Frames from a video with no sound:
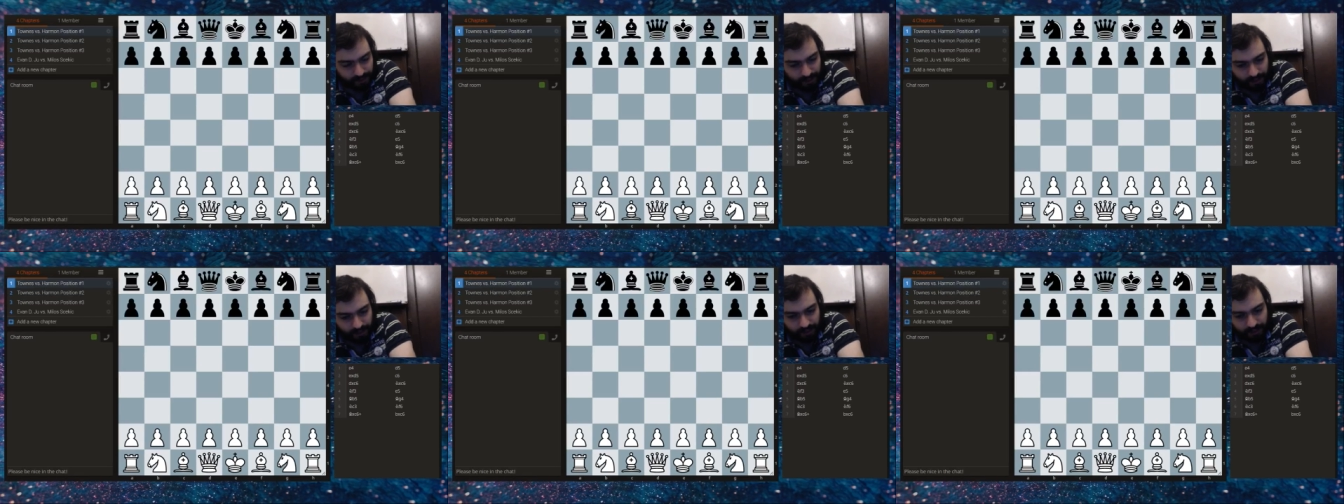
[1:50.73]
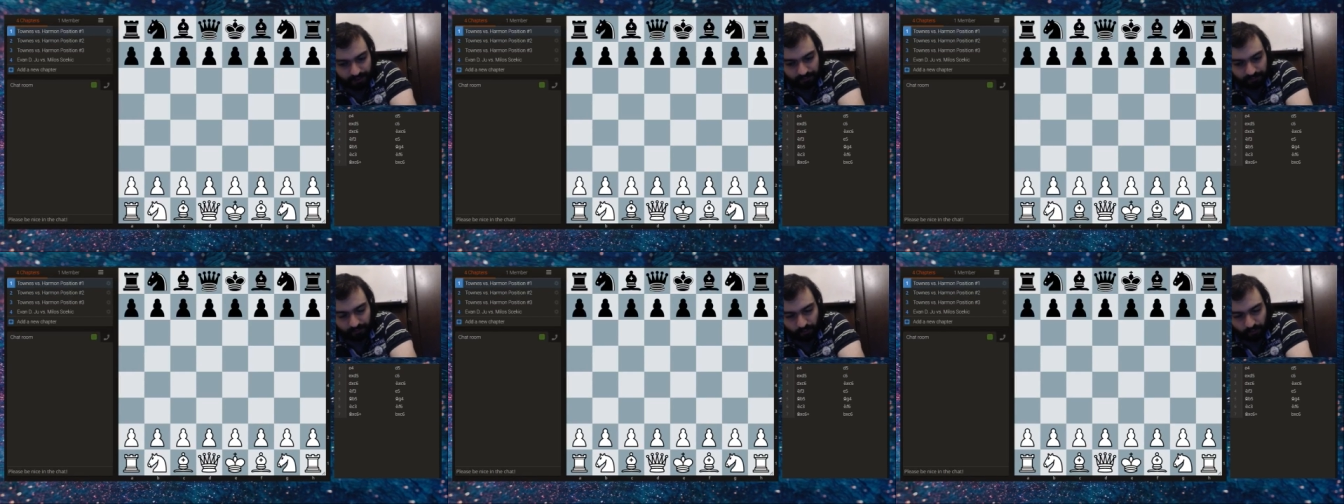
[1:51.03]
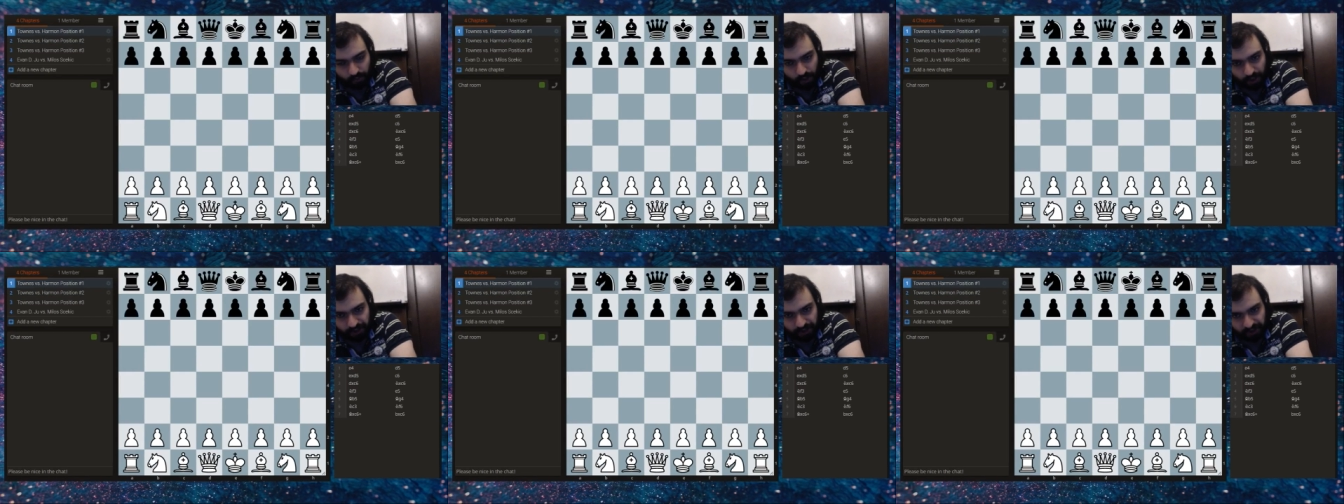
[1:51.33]

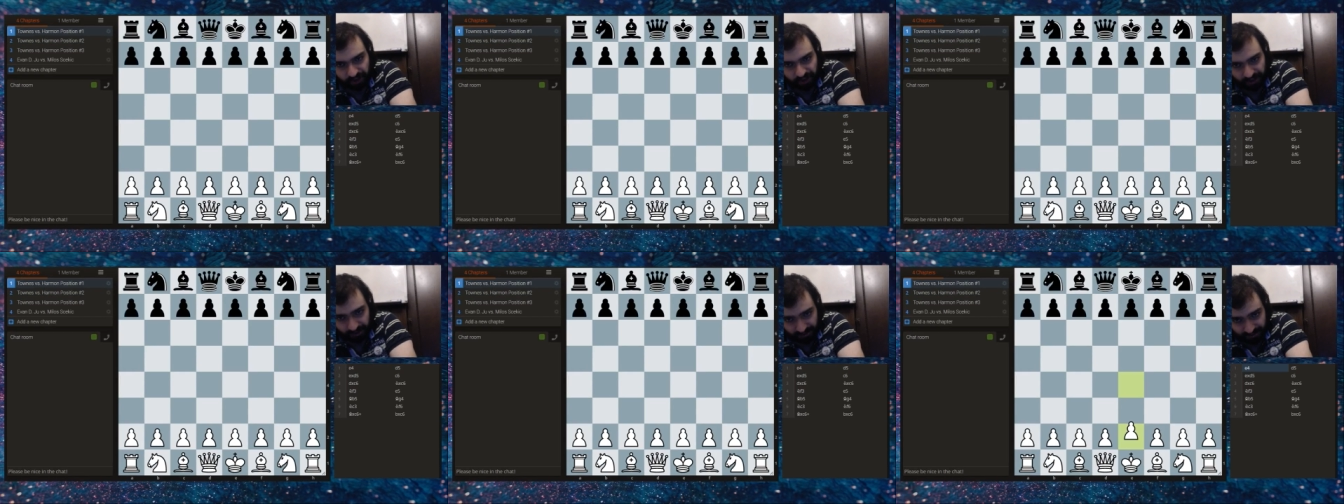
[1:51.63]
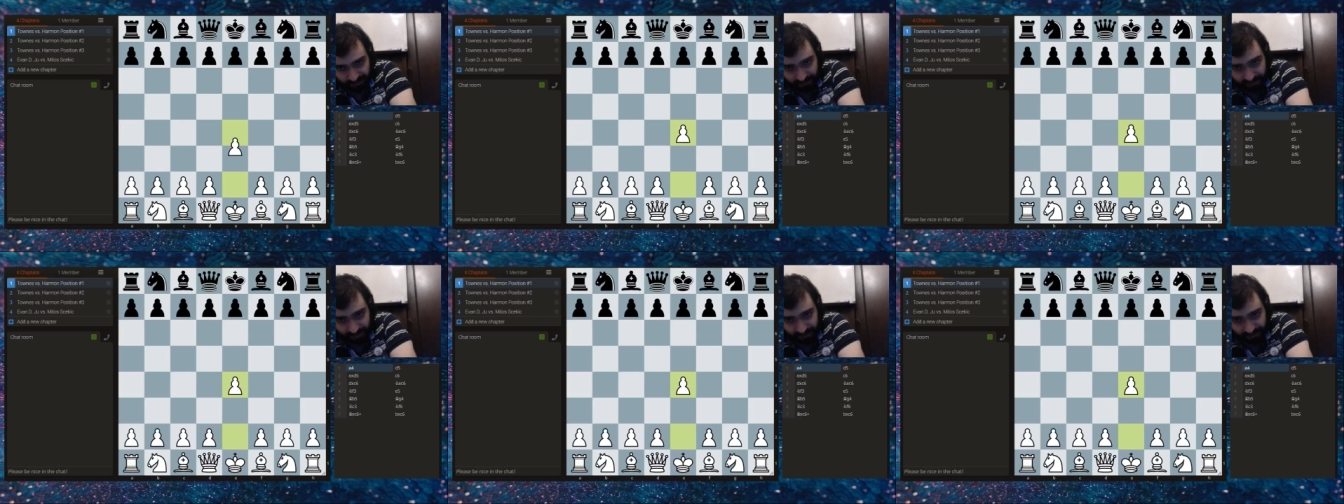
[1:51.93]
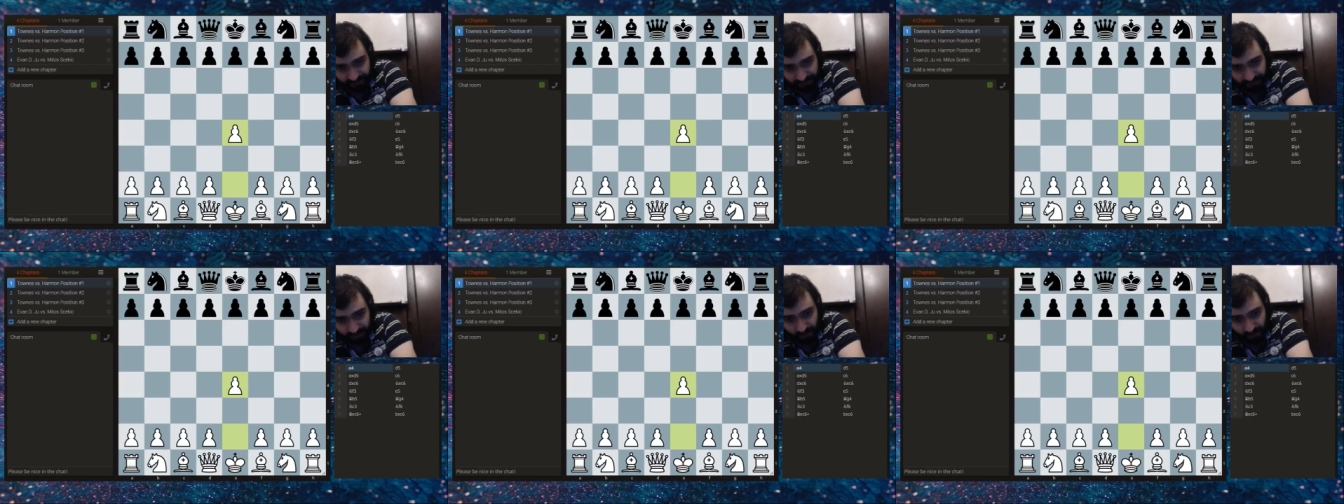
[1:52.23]
watching, I
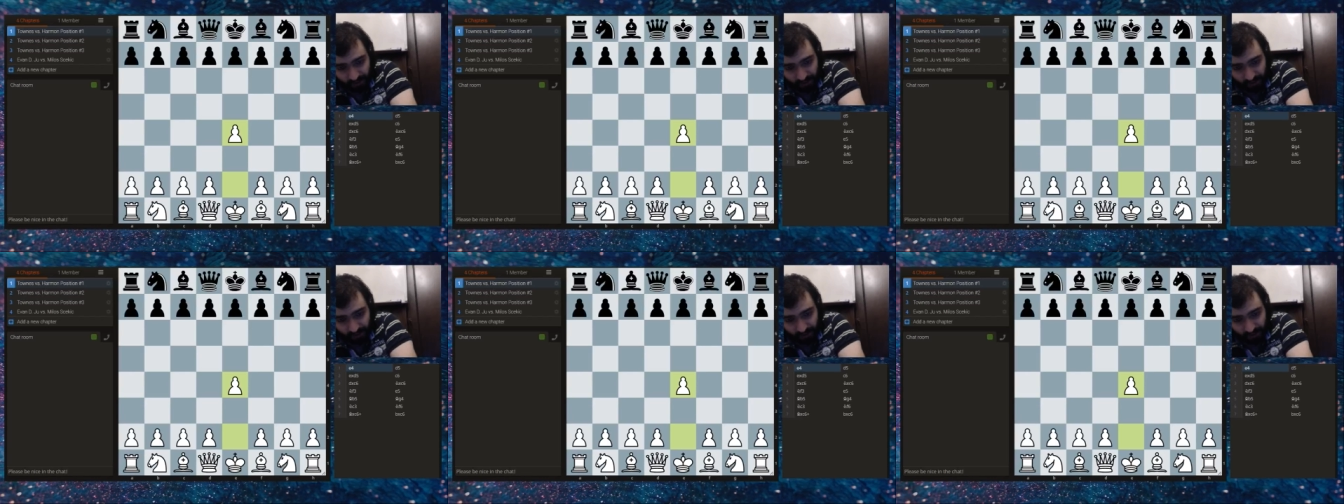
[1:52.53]
saw